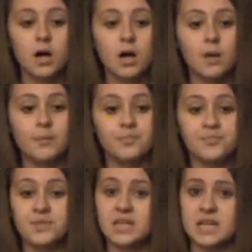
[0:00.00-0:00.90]

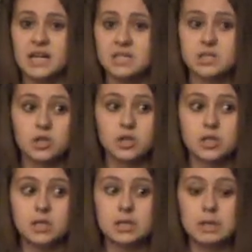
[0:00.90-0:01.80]
Yeah,
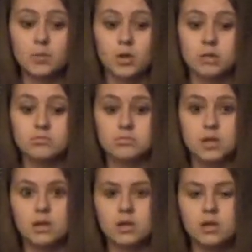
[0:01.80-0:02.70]
sorry, they were
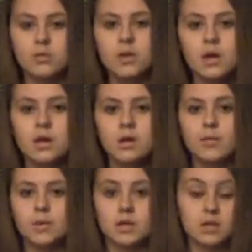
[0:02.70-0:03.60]
not cute.
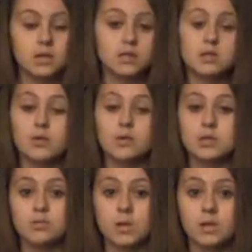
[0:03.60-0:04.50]
But there
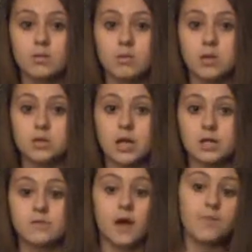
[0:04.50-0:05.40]
was this really one
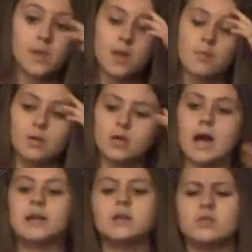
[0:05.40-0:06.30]
attractive guy. But
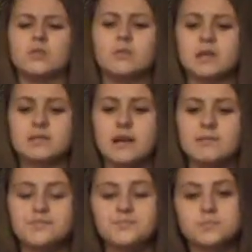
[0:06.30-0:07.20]
I didn't do it because of
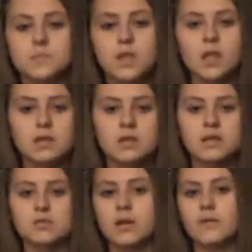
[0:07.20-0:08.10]
that.
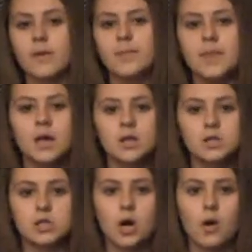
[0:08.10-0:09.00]
That's irrelevant.
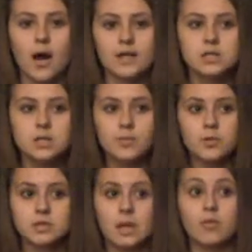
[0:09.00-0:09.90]
So I stood
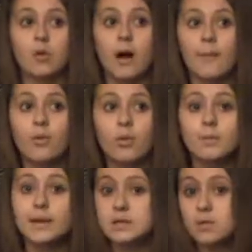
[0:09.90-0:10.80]
up on the table, I
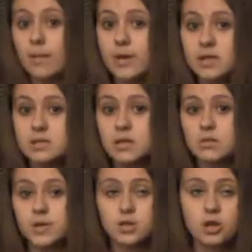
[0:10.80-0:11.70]
pulled my sweatpants
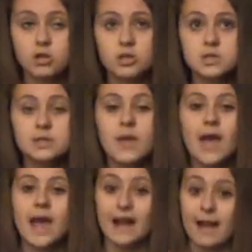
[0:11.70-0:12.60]
down, my joggers,
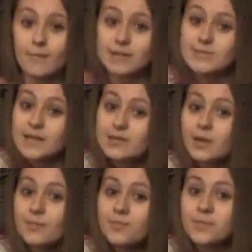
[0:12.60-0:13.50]
and I had my Spanx
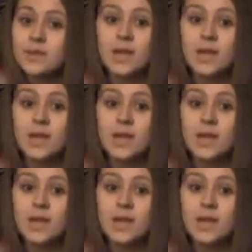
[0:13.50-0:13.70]
on.